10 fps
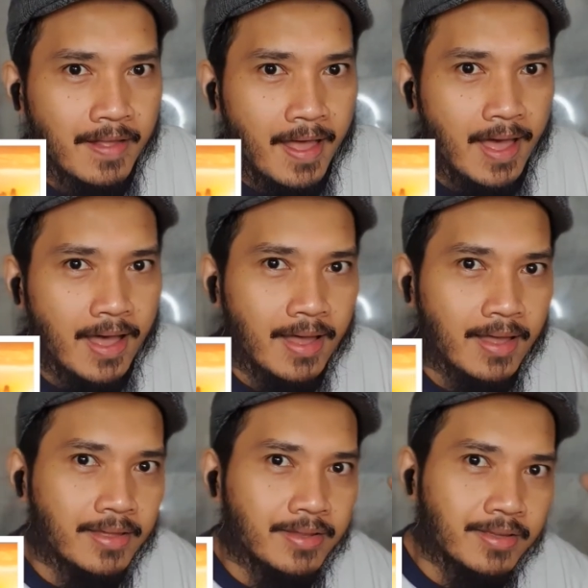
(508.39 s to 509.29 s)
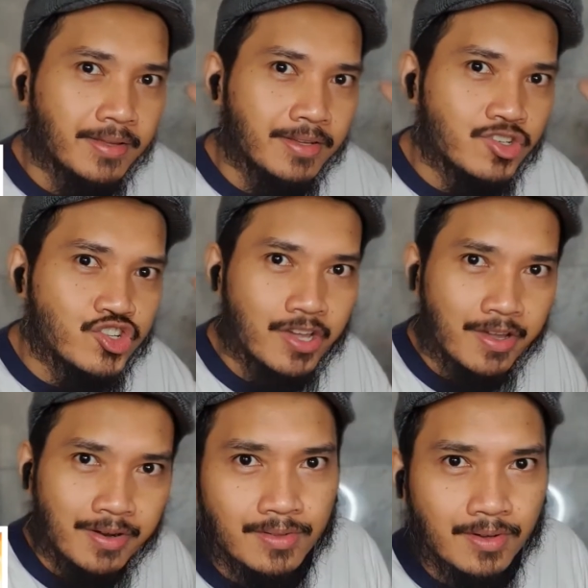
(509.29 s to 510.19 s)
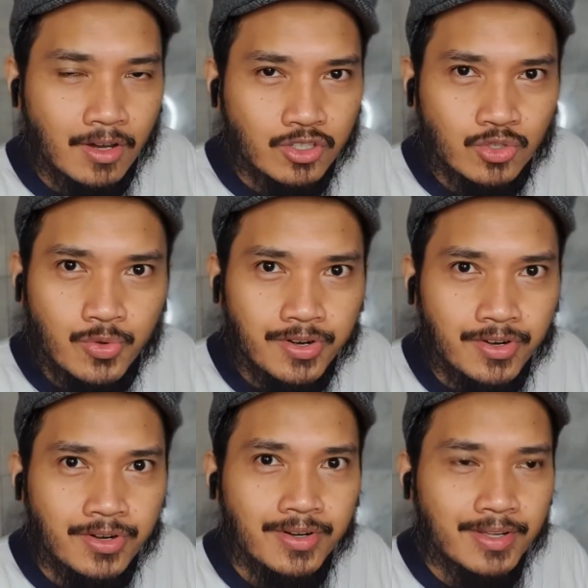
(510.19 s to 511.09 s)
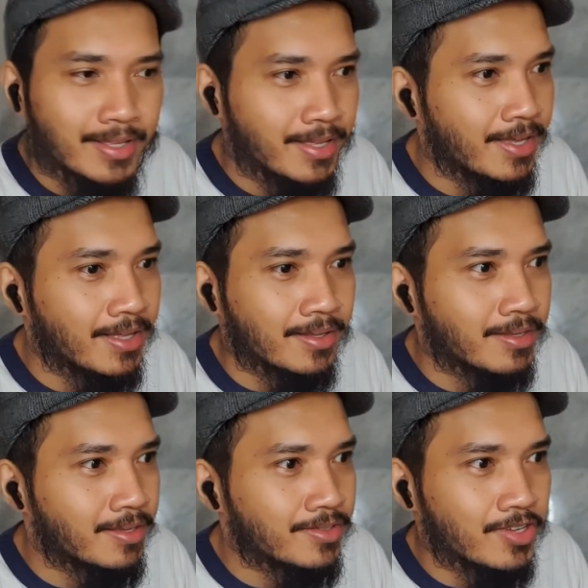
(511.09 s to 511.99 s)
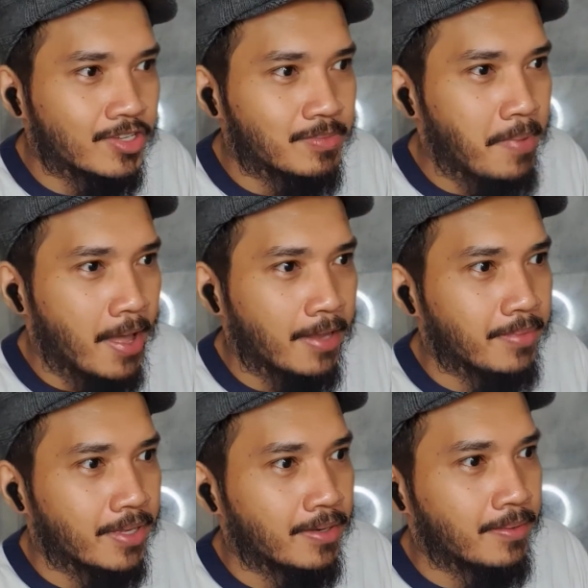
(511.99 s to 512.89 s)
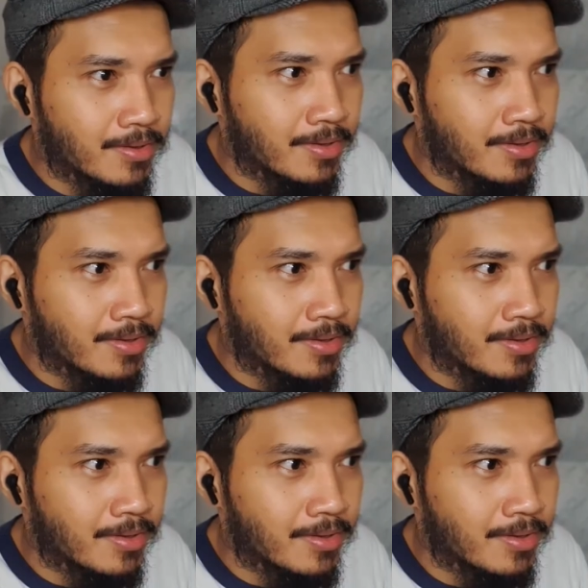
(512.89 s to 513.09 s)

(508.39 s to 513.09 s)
had shared on Twitter, and it's just Batman.